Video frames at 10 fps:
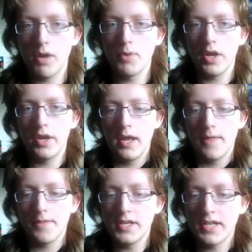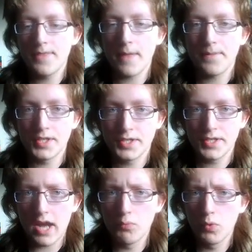but they said that the
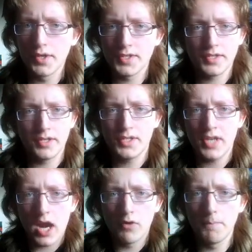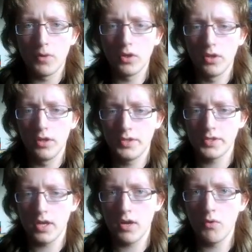sound was terrible,
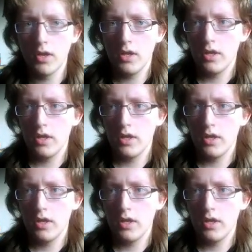so